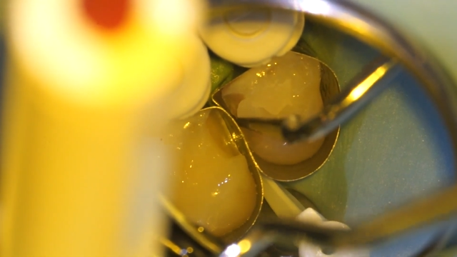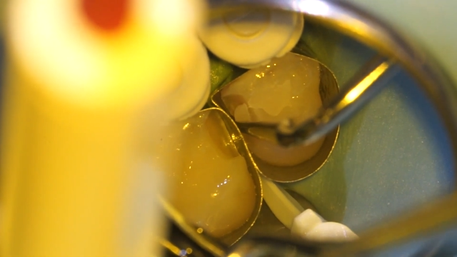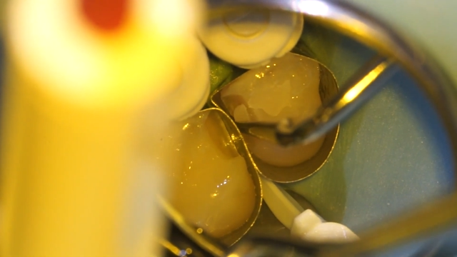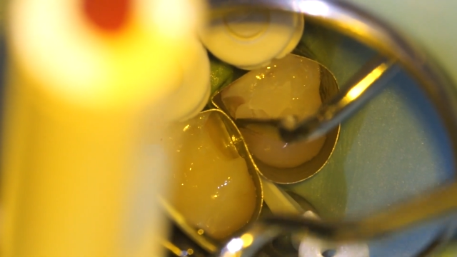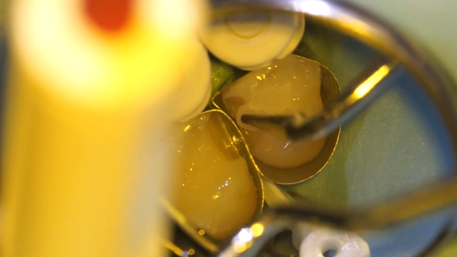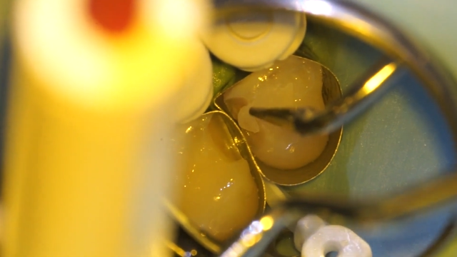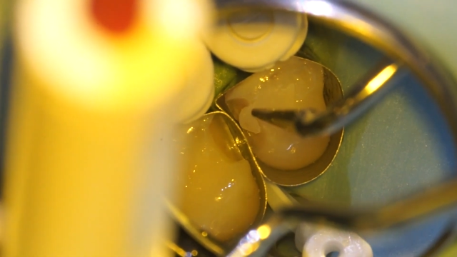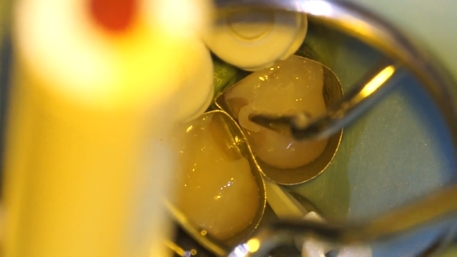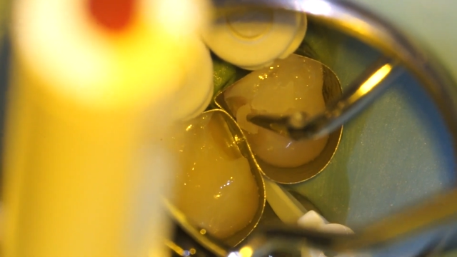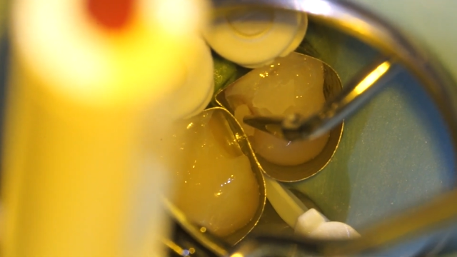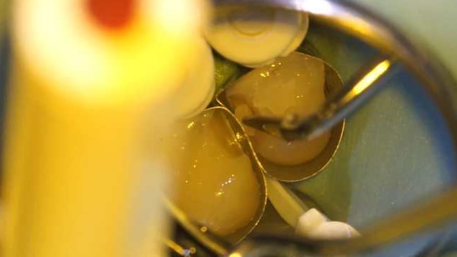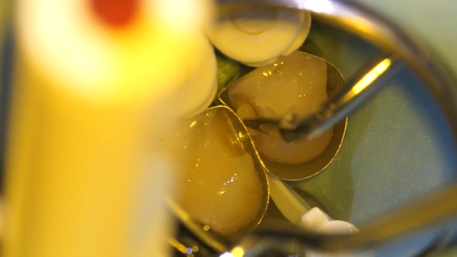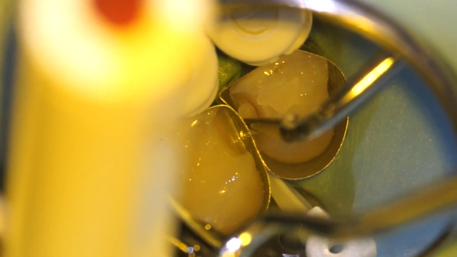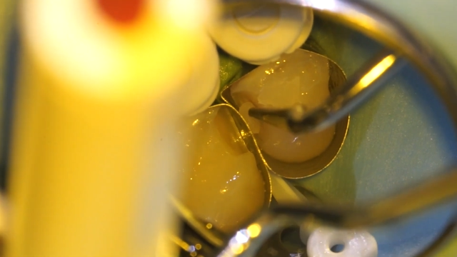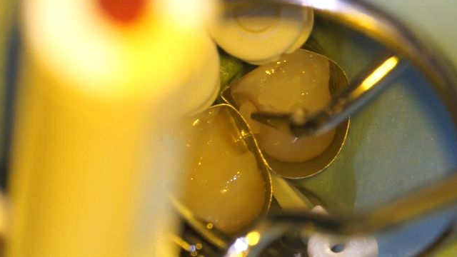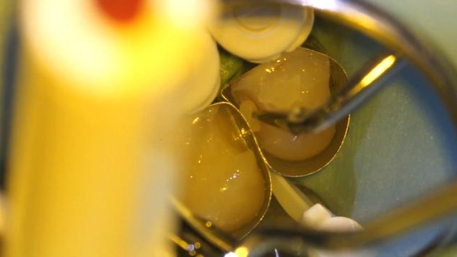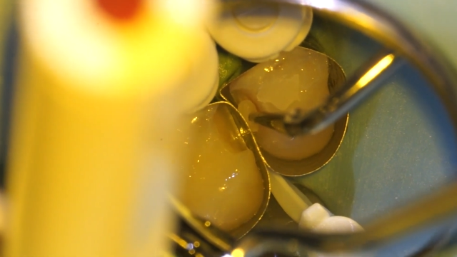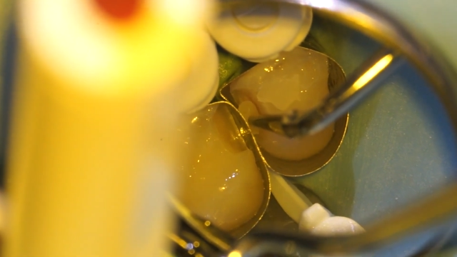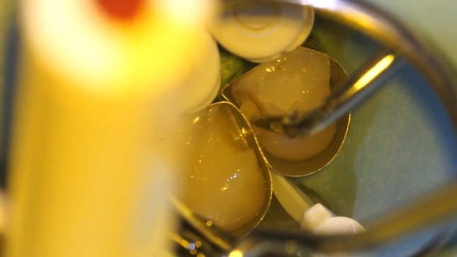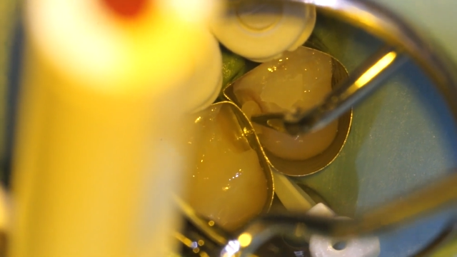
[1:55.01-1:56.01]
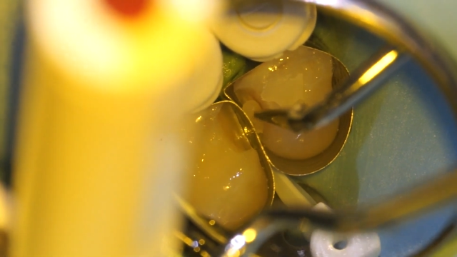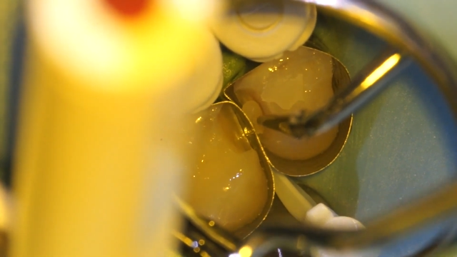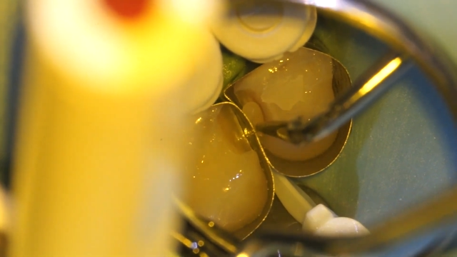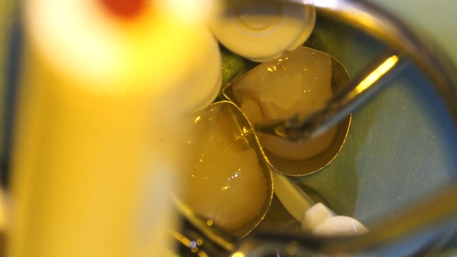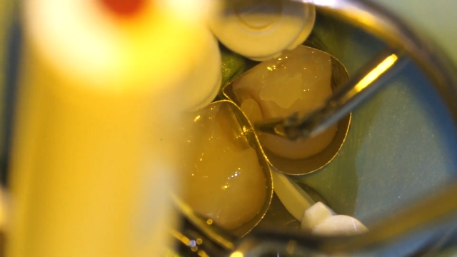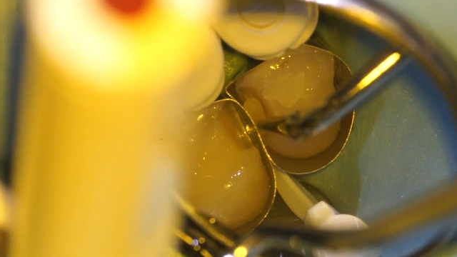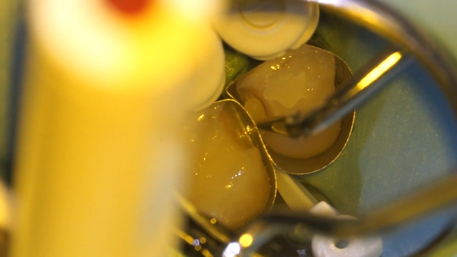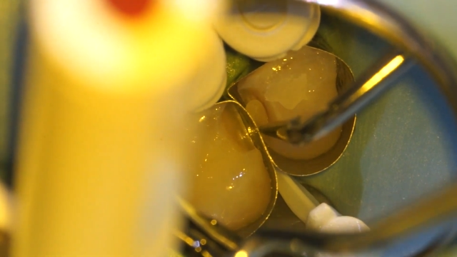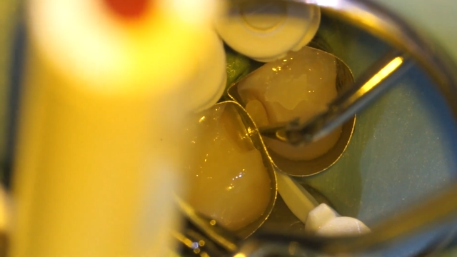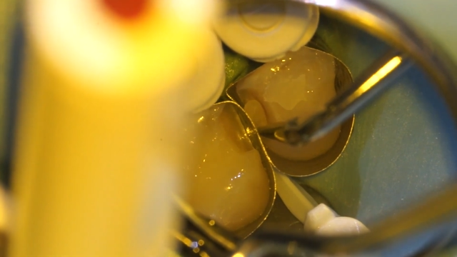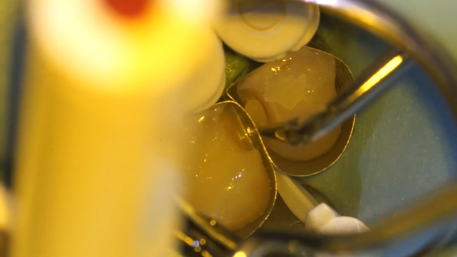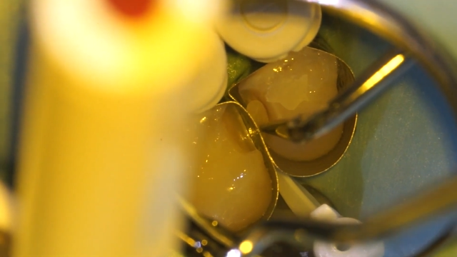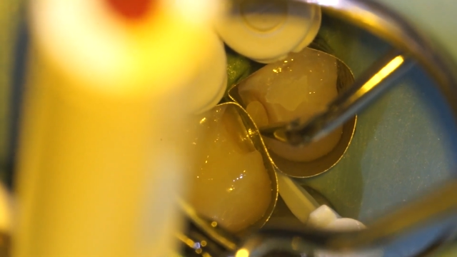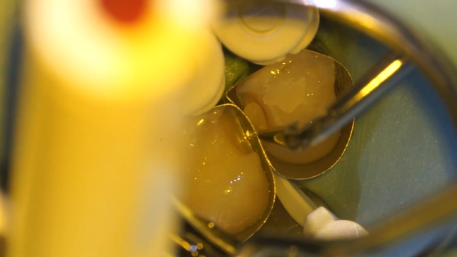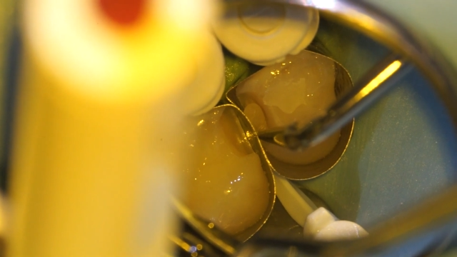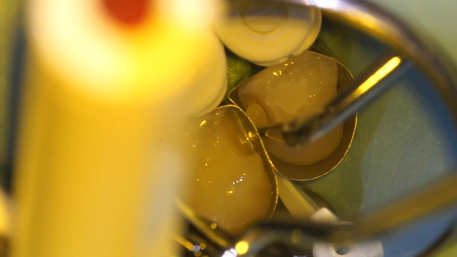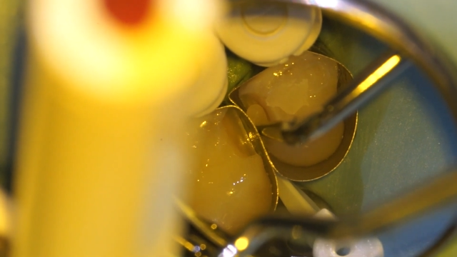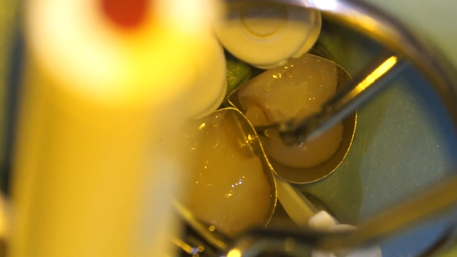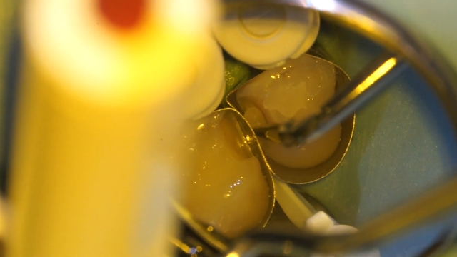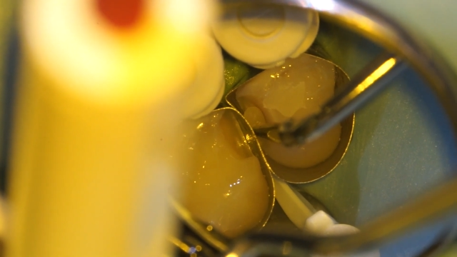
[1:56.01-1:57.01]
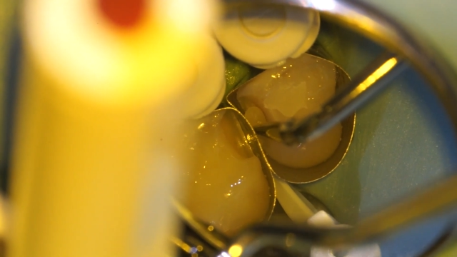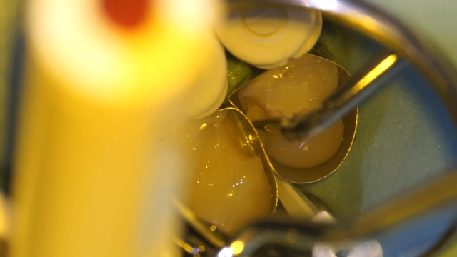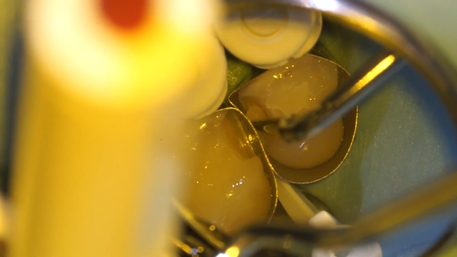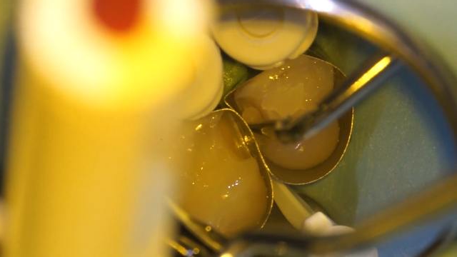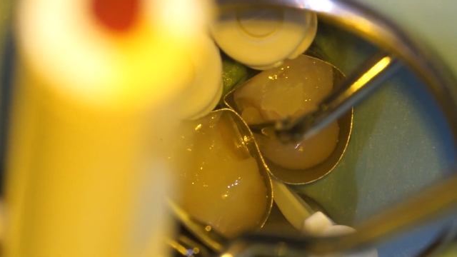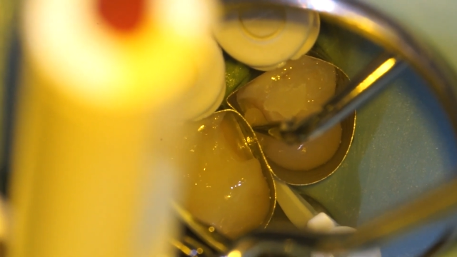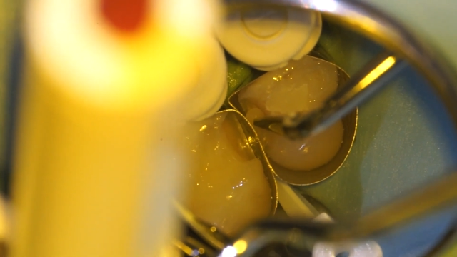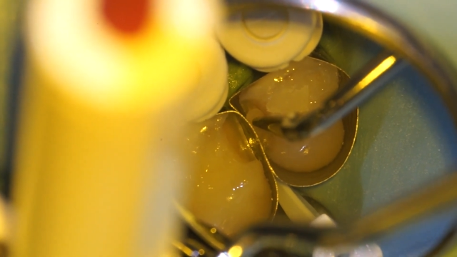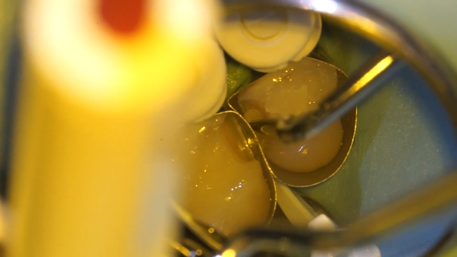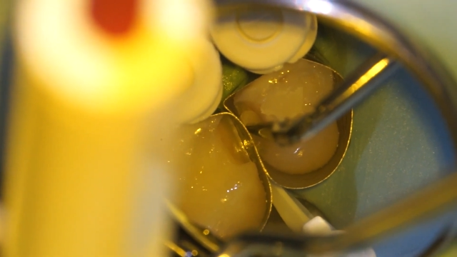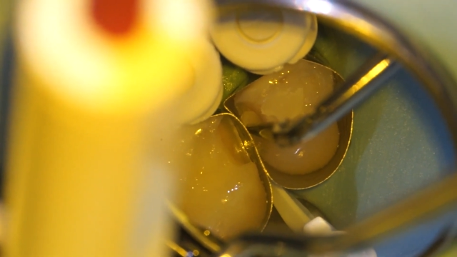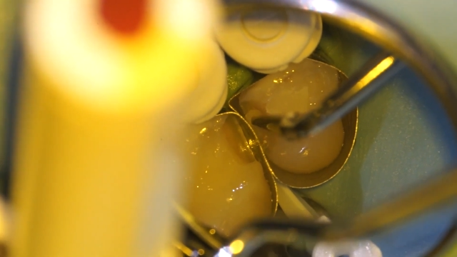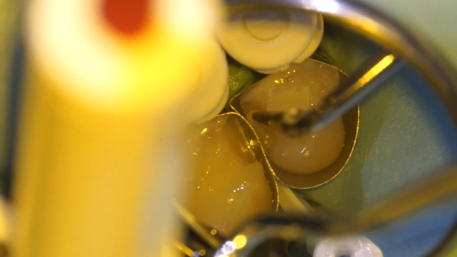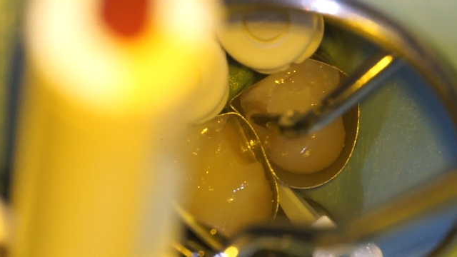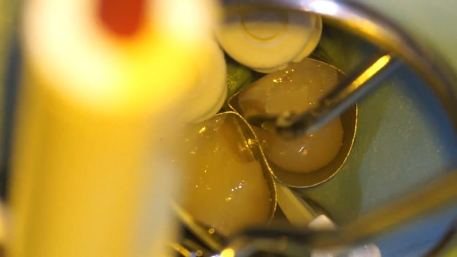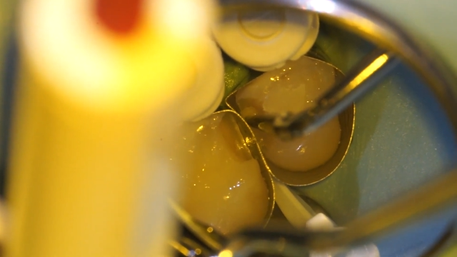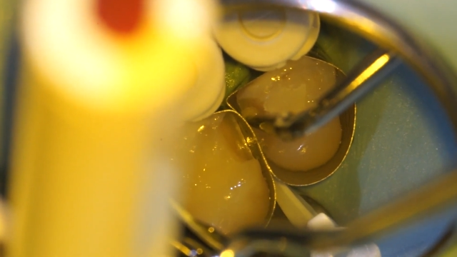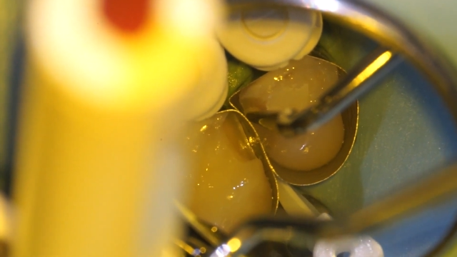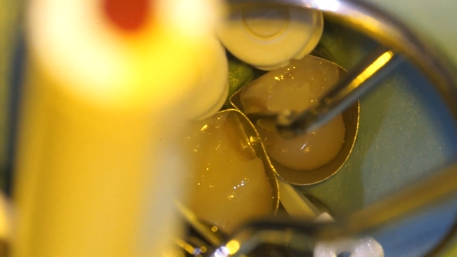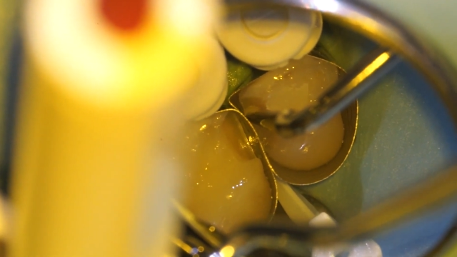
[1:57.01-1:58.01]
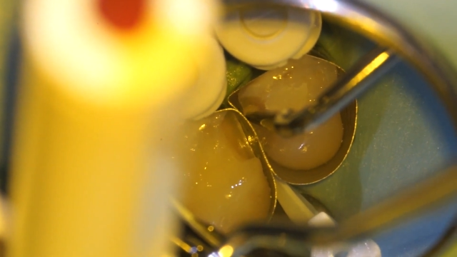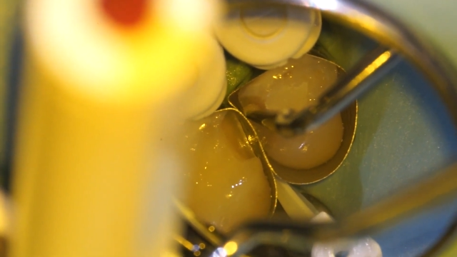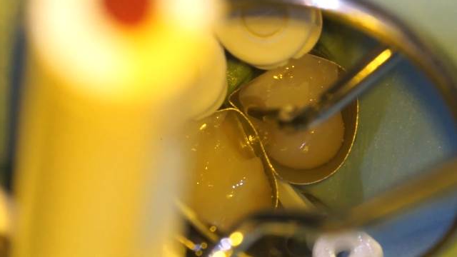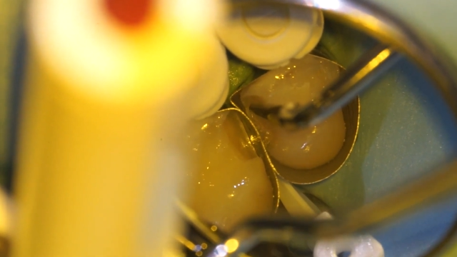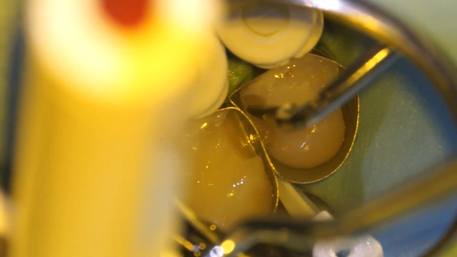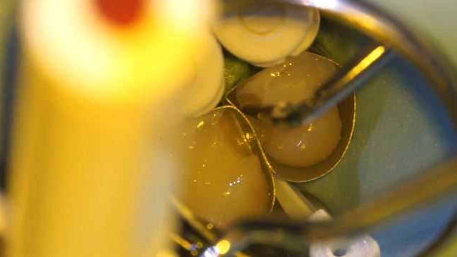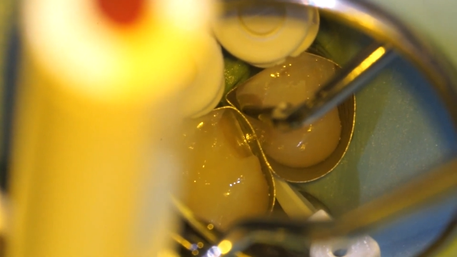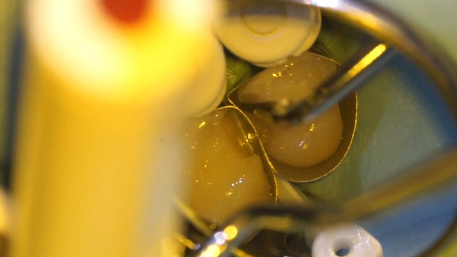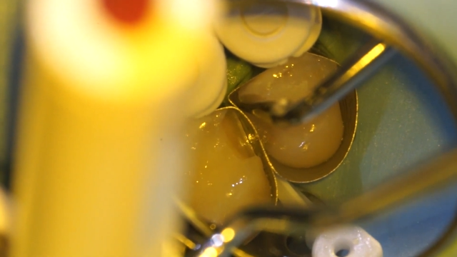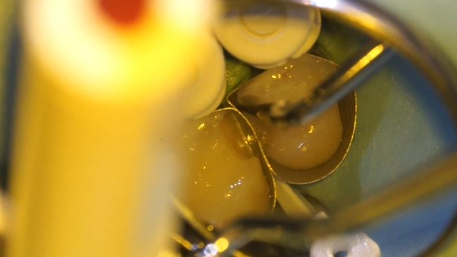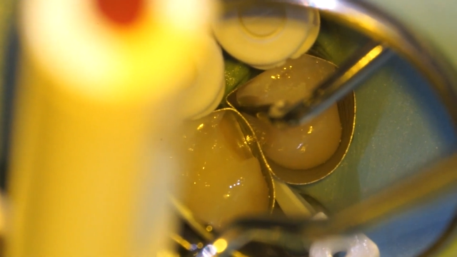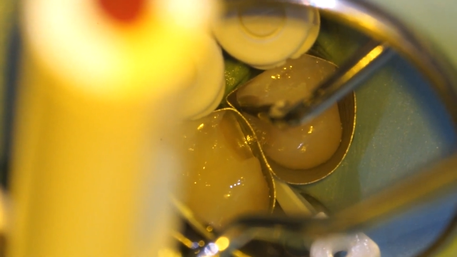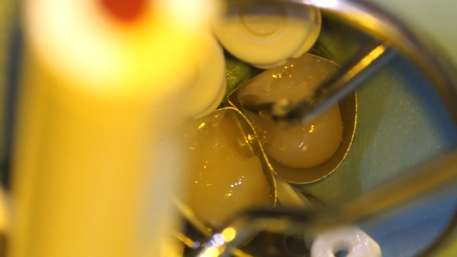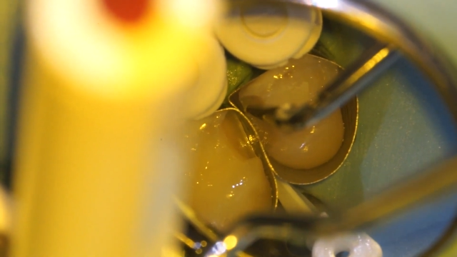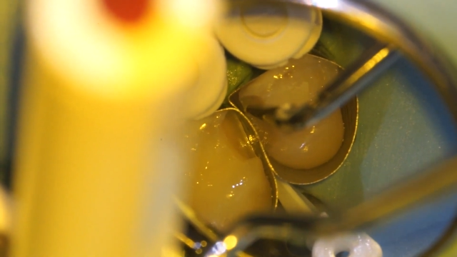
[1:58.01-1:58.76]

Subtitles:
Nobody's mouth can be seen.